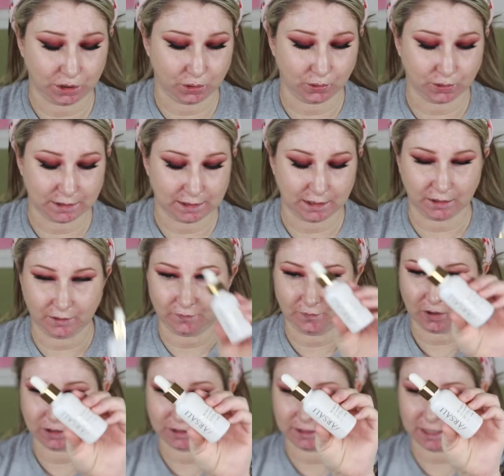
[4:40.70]
use the
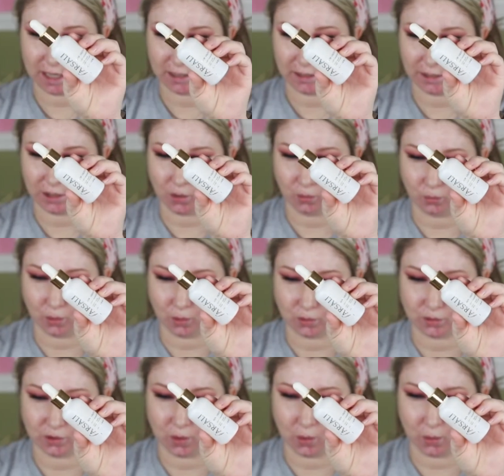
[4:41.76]
Farsali
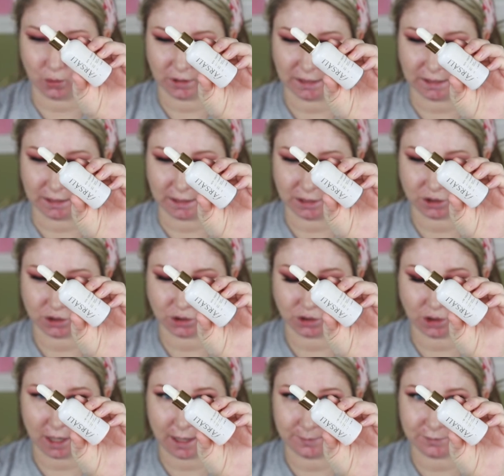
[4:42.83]
Rose Gold Elixir
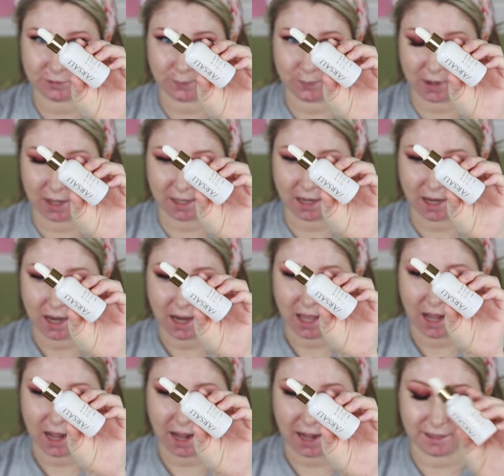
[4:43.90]
drops, but
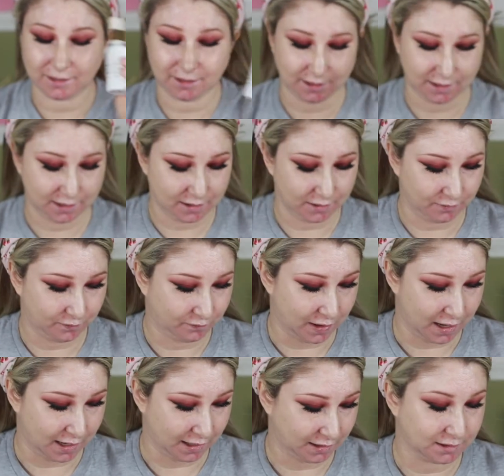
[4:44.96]
I did
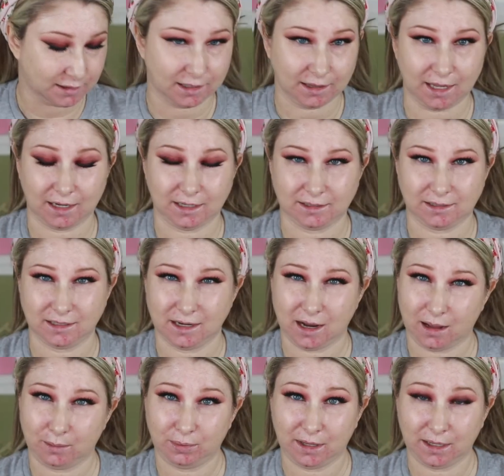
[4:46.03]
find that it did
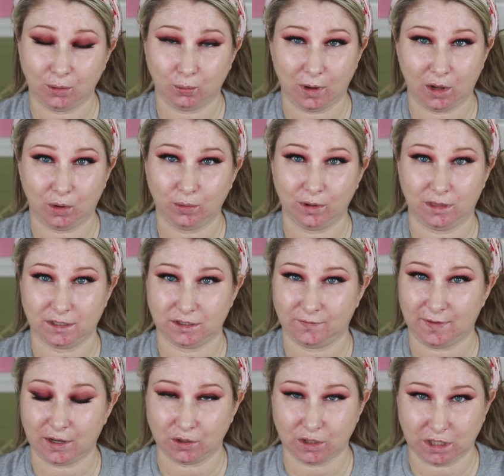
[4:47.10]
not play well with this
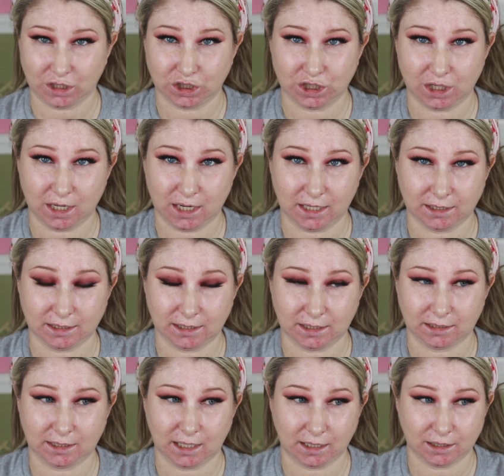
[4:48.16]
foundation. It
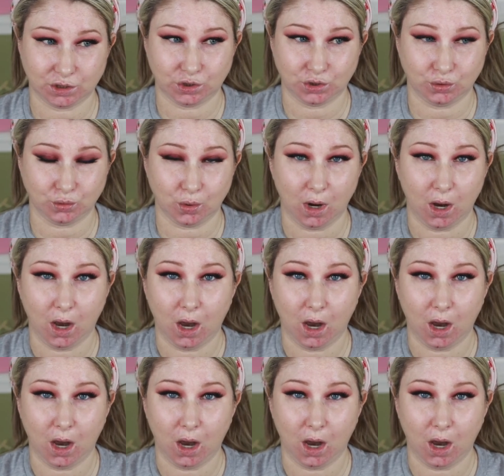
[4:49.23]
did tend to